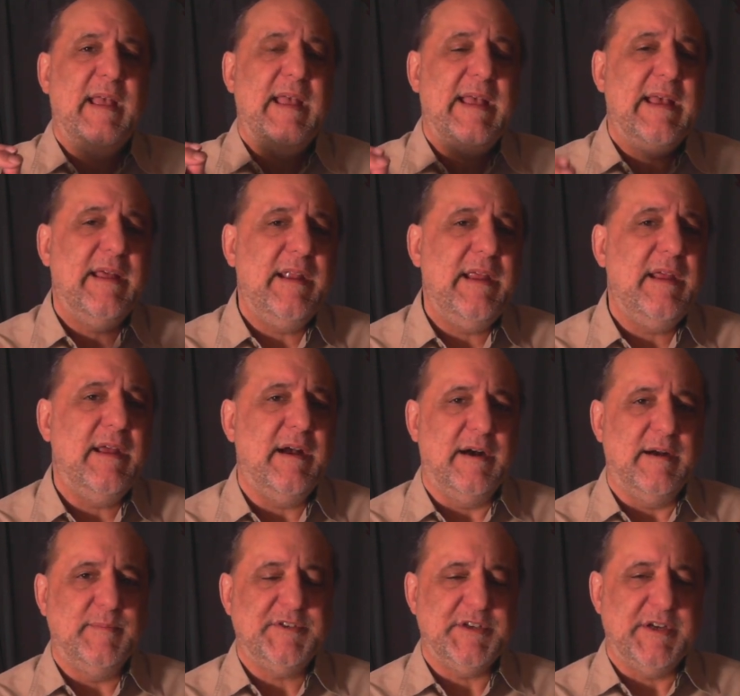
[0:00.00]
any
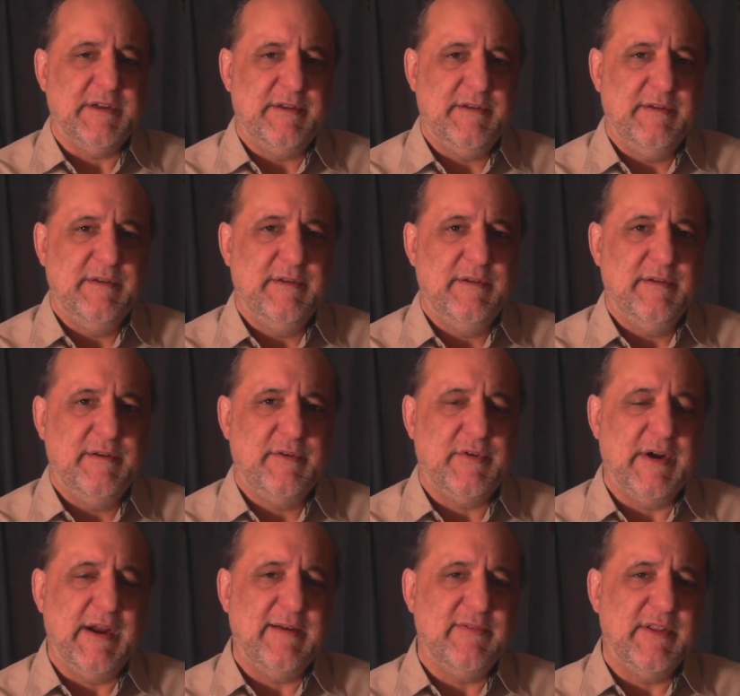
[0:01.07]
object
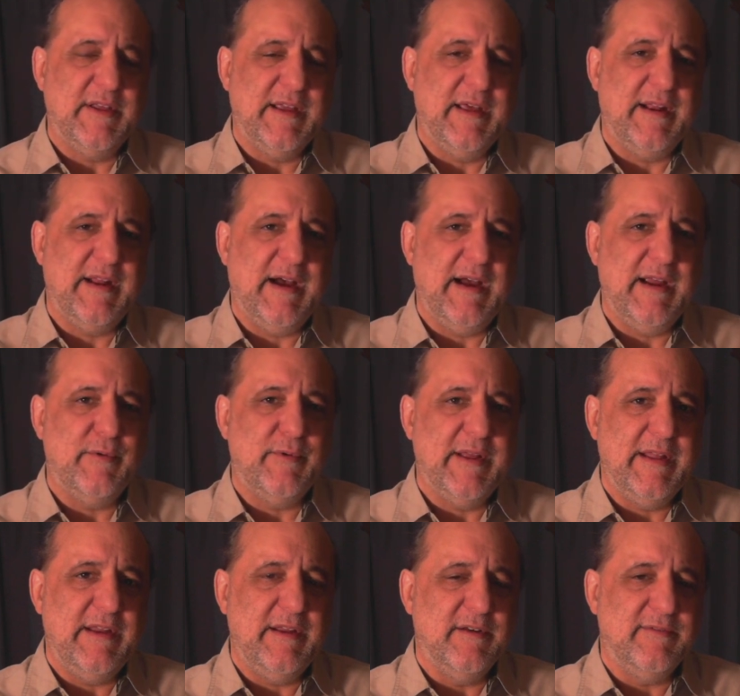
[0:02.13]
traveling at high
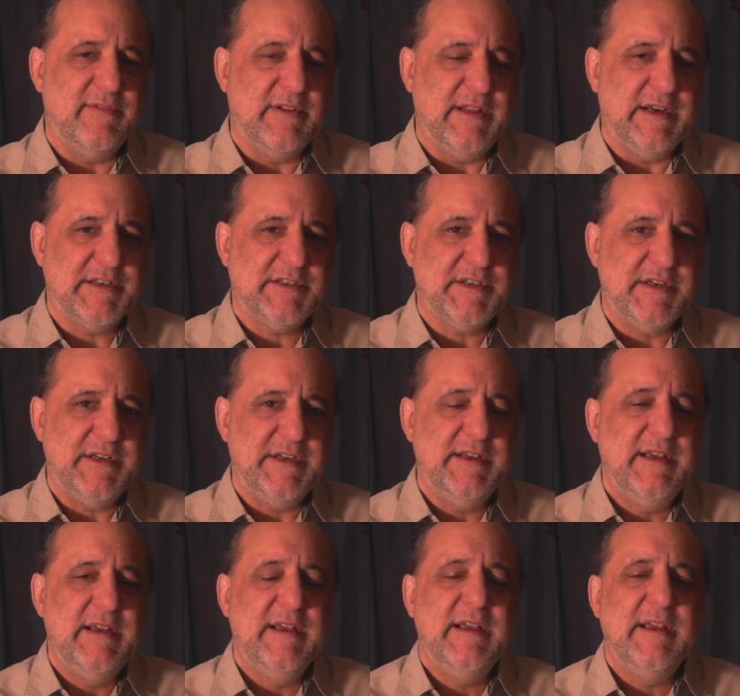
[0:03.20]
radial velocity,
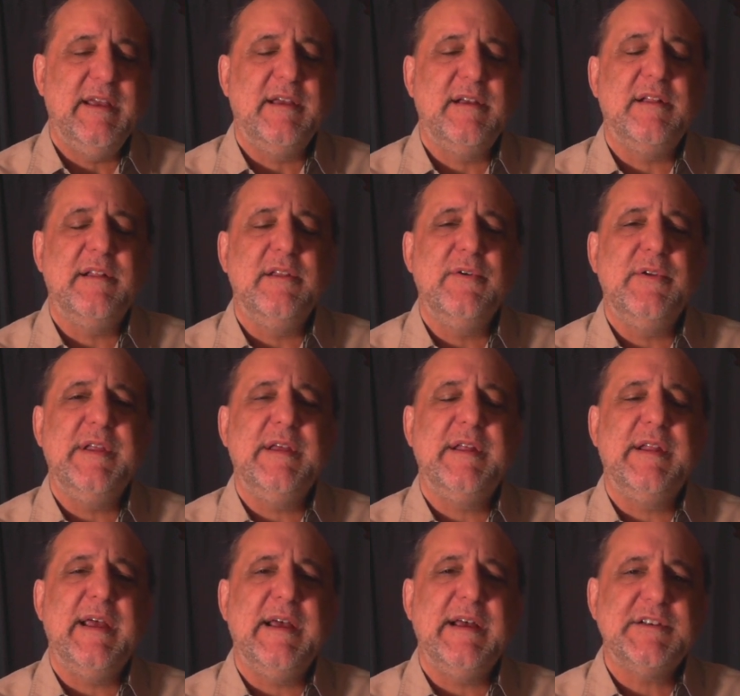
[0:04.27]
including
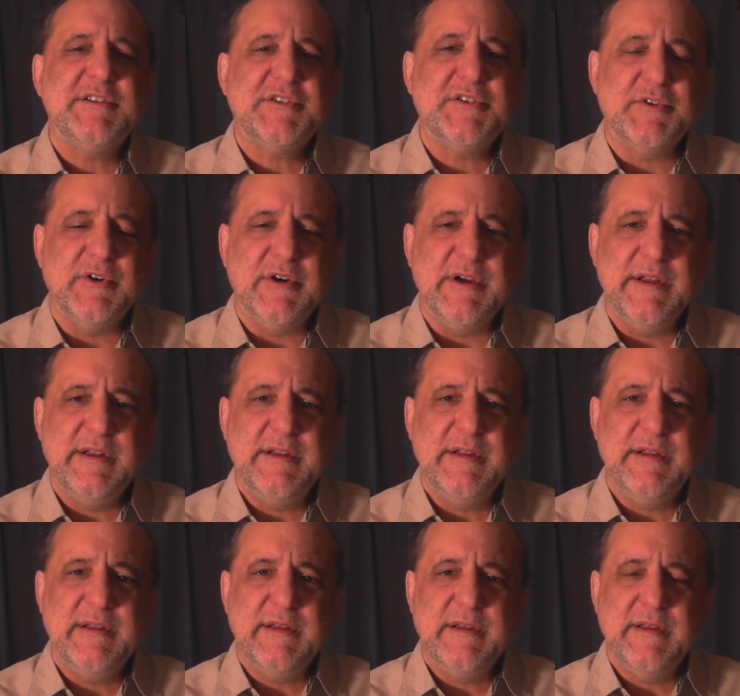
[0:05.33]
an
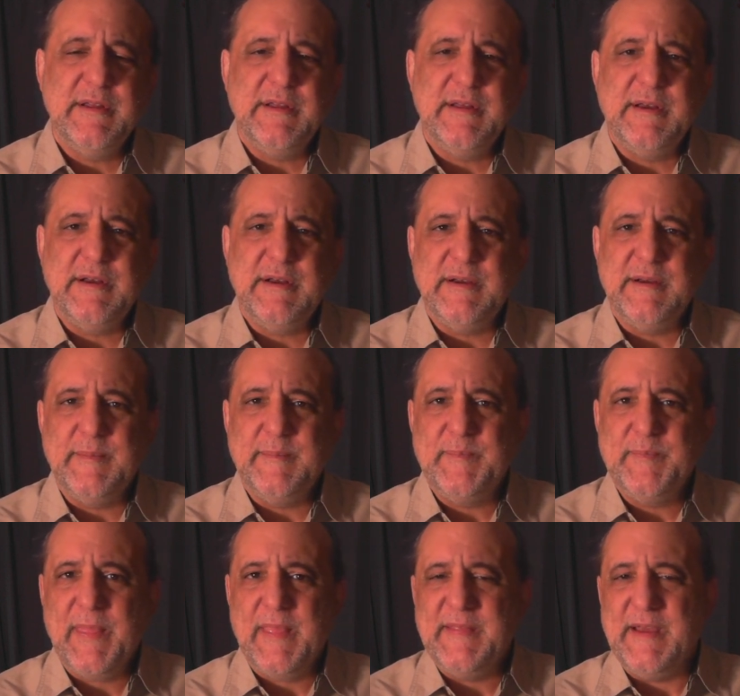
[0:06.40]
asteroid
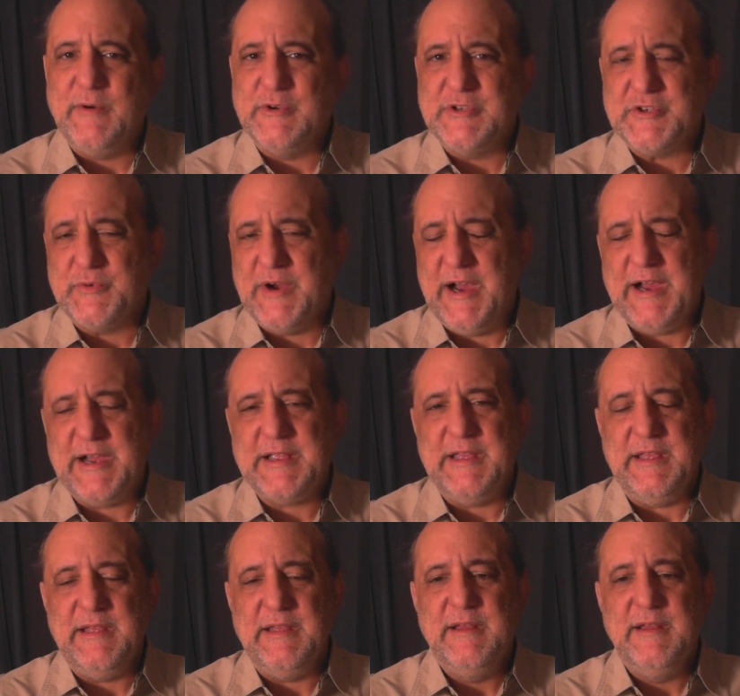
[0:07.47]
that was
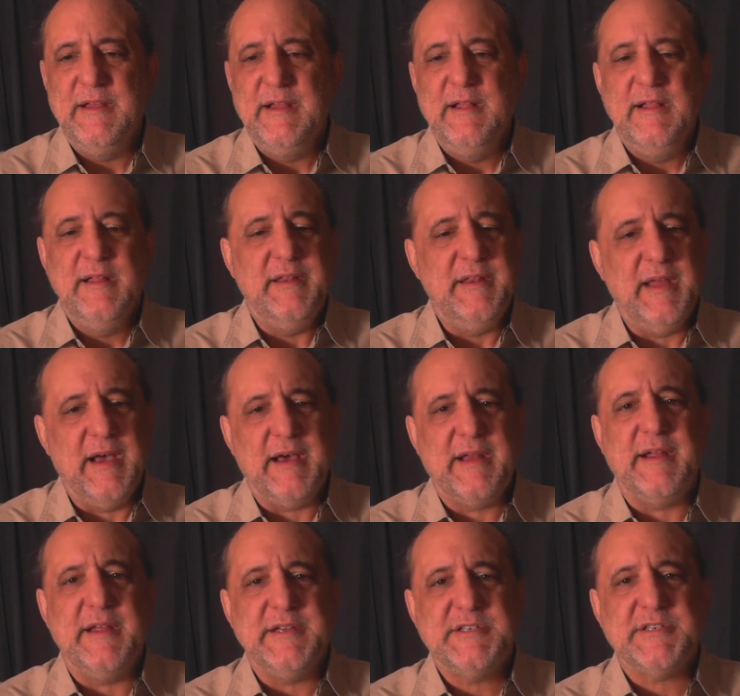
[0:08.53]
rocky, not
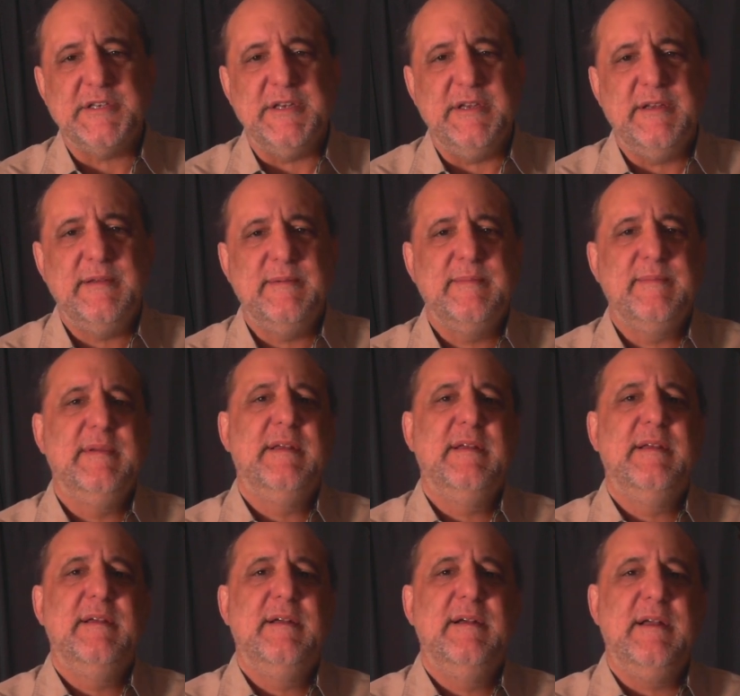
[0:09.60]
icy,
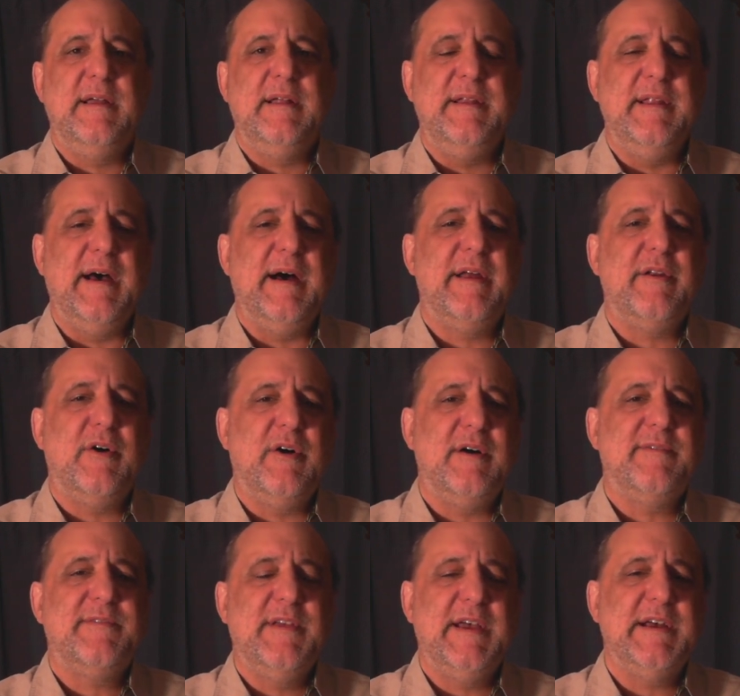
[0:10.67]
and not
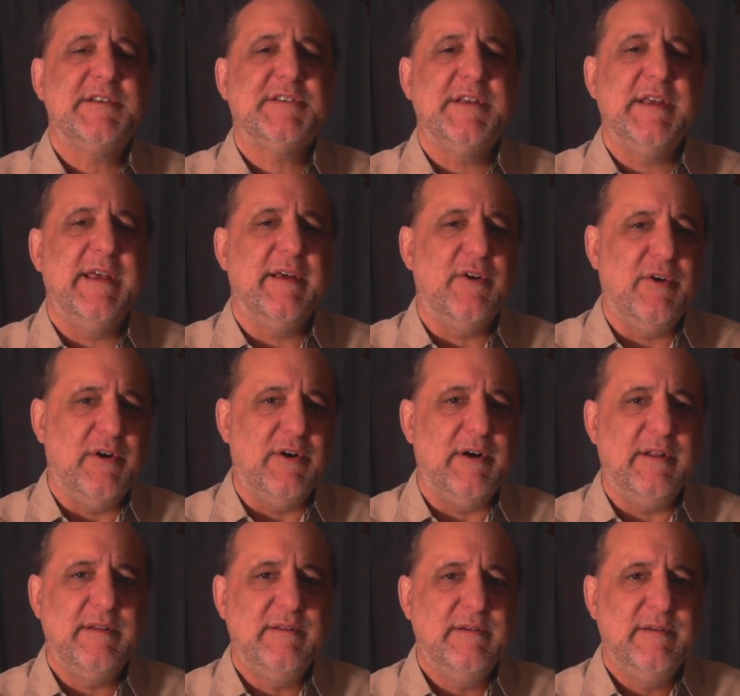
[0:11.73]
off-gassing at all,